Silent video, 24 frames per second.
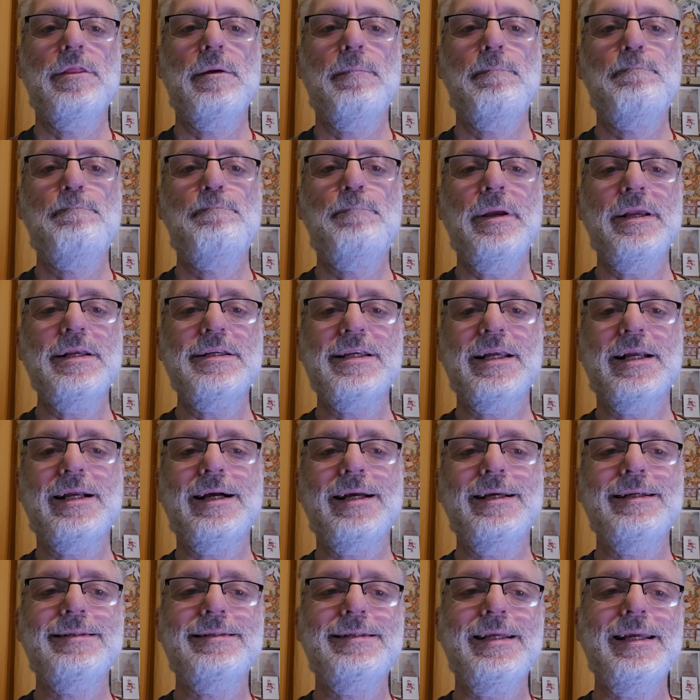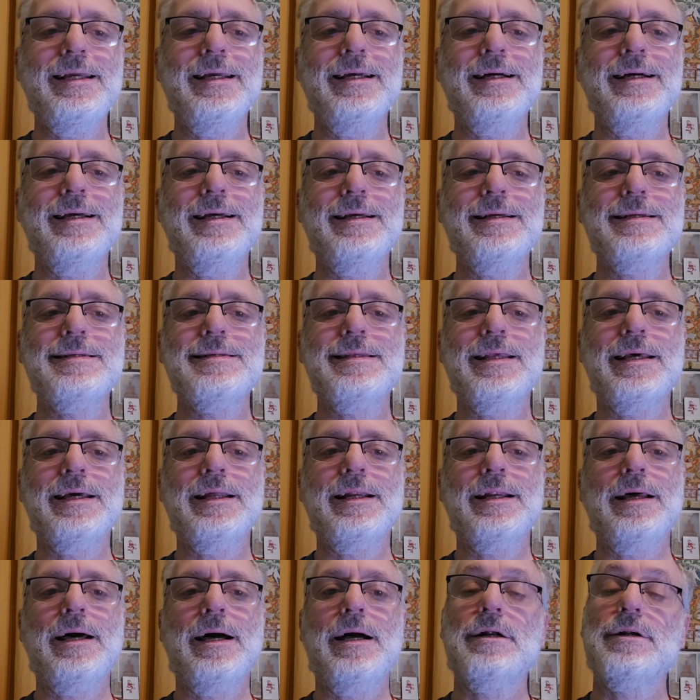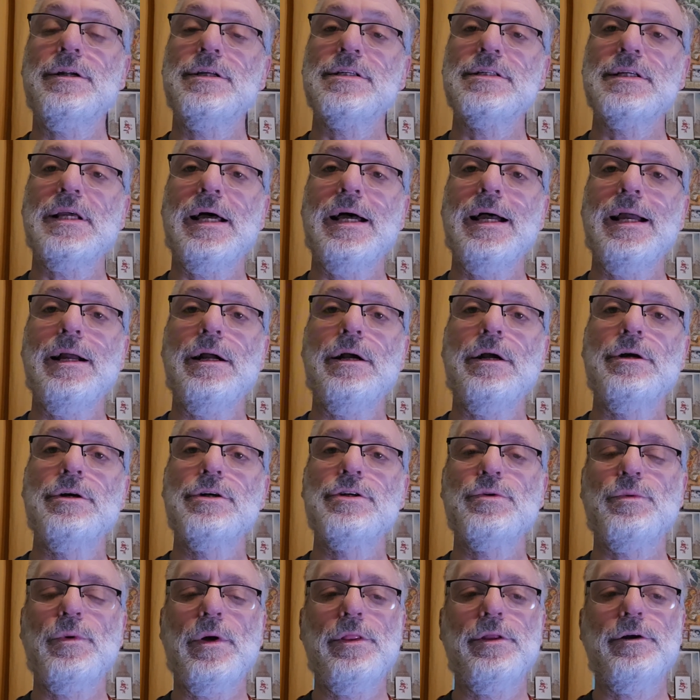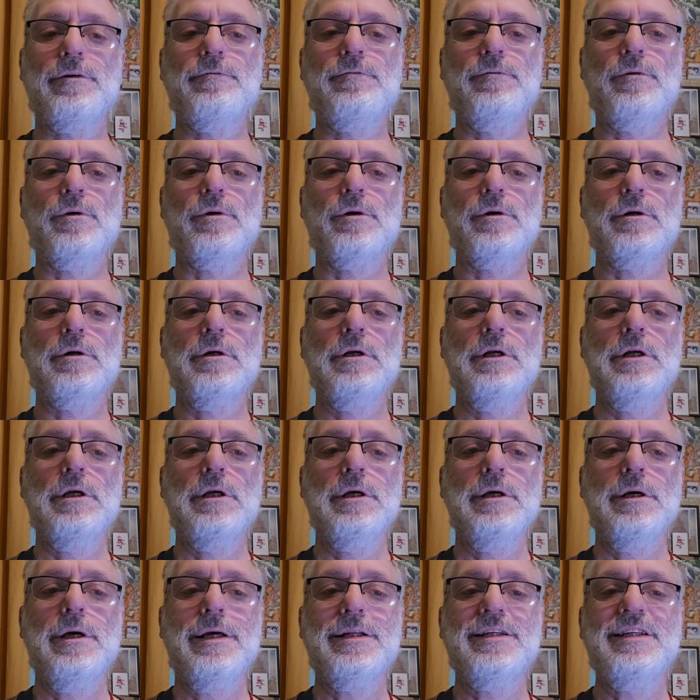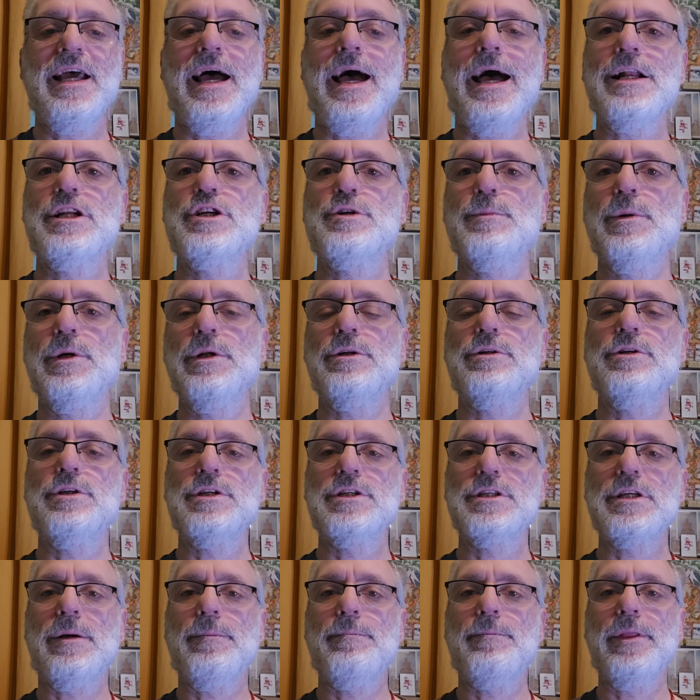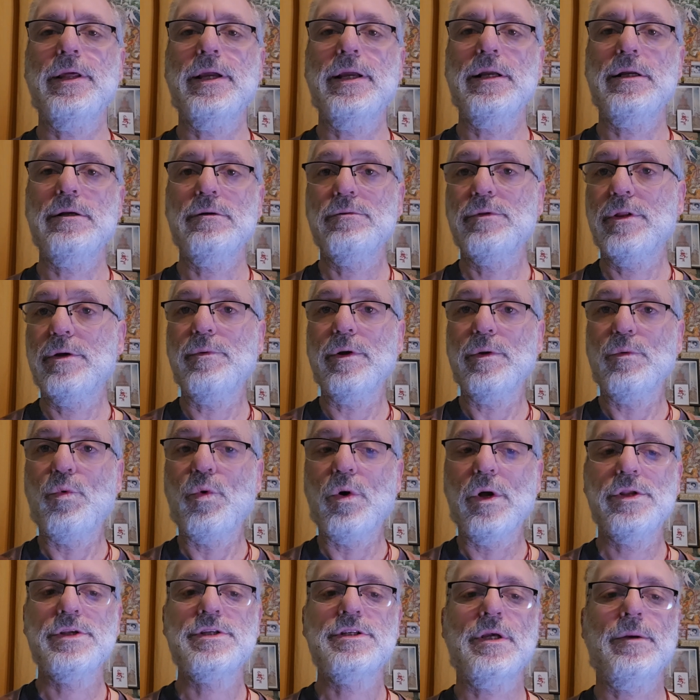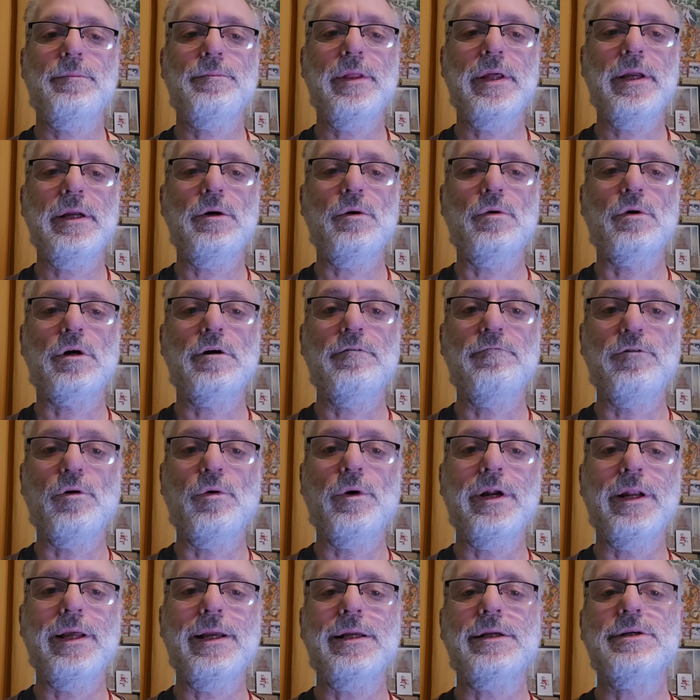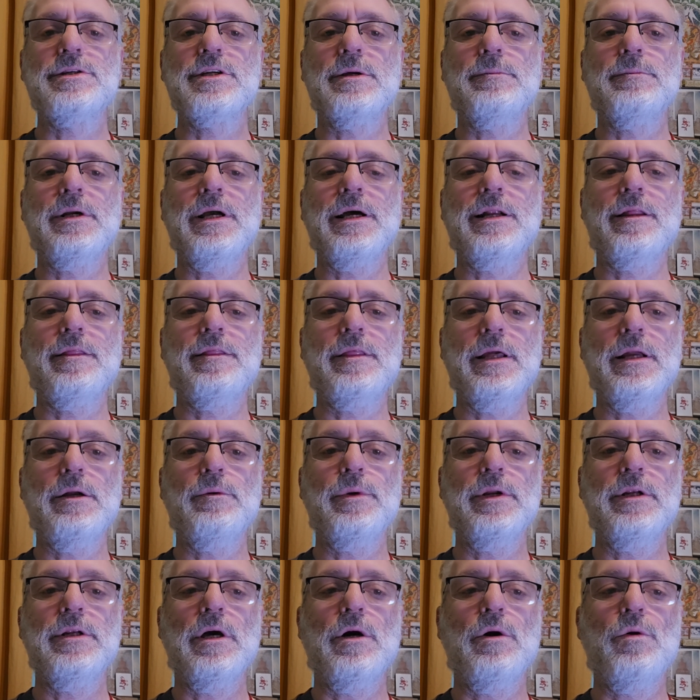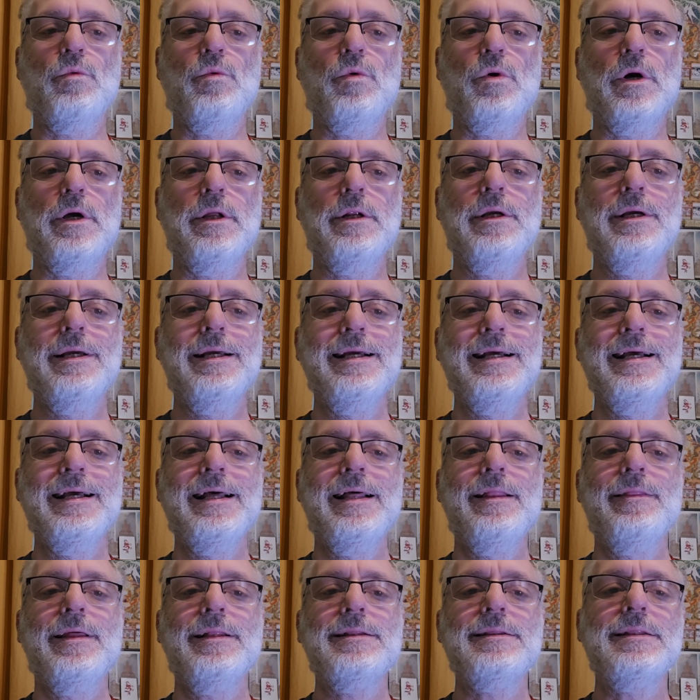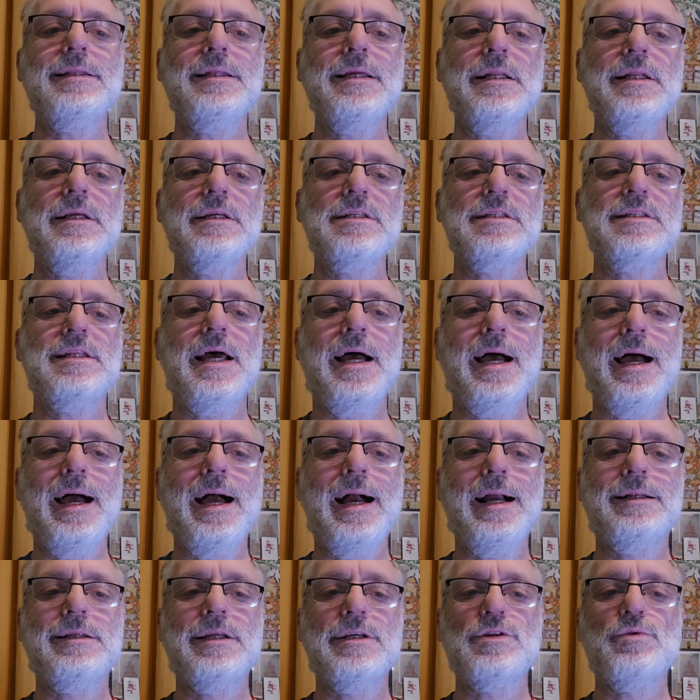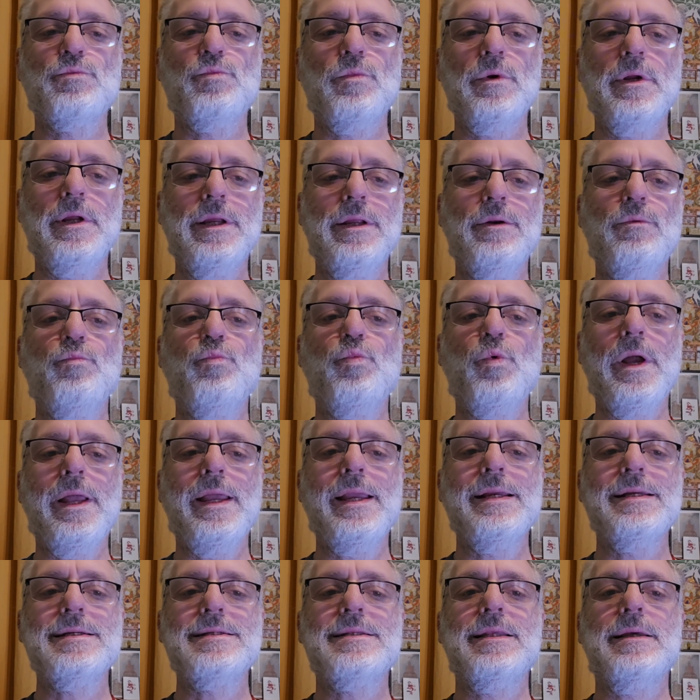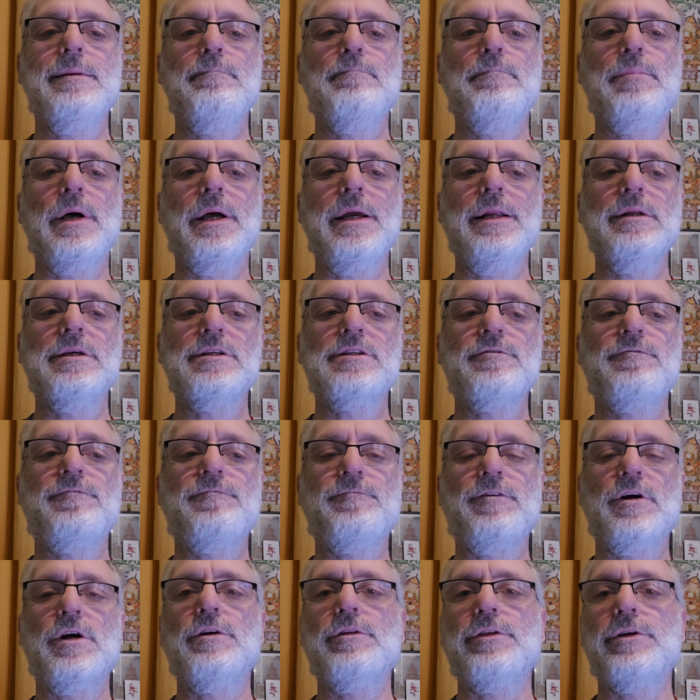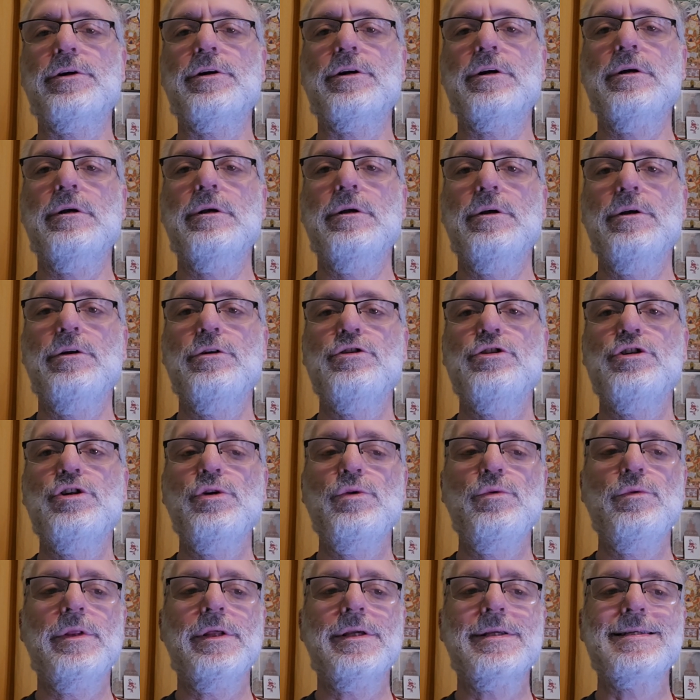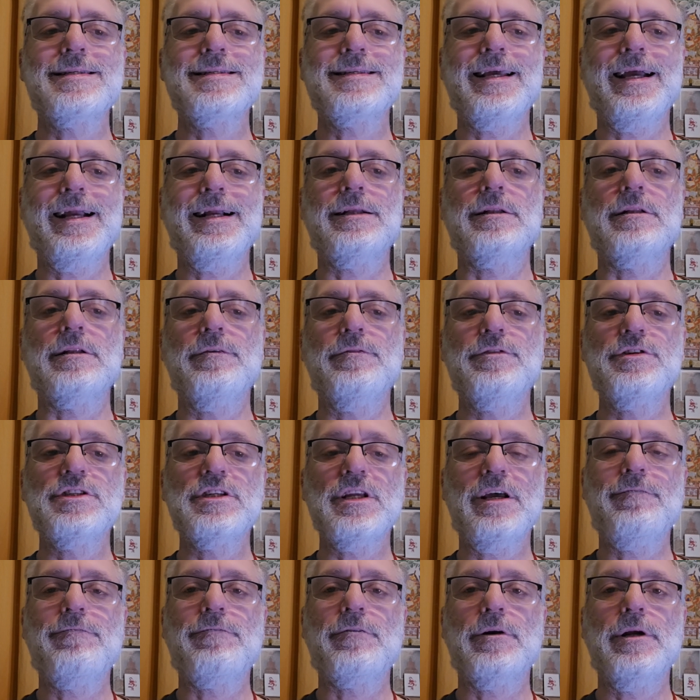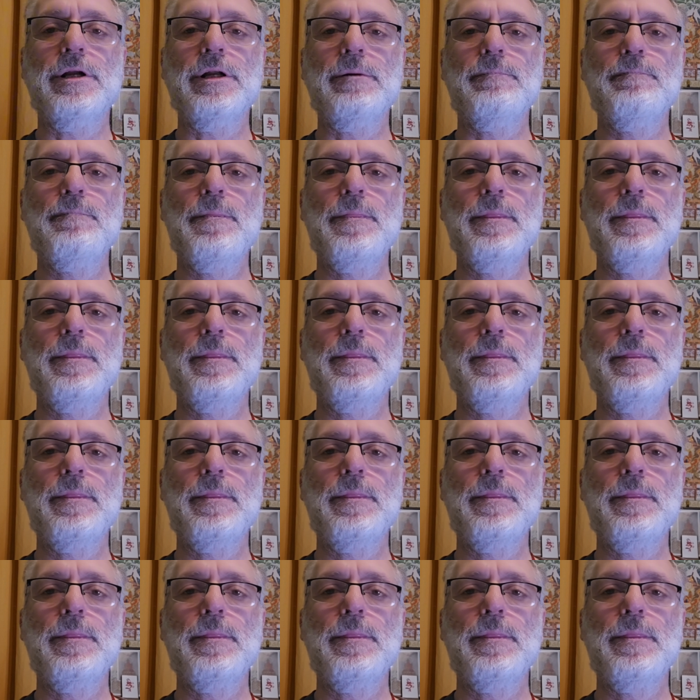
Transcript: The basic idea is that our desires, whether for attachment to something, that we want something, or avoiding some kind of thing we don't want, they lead us to act in ways that bind us further to this cycle of suffering.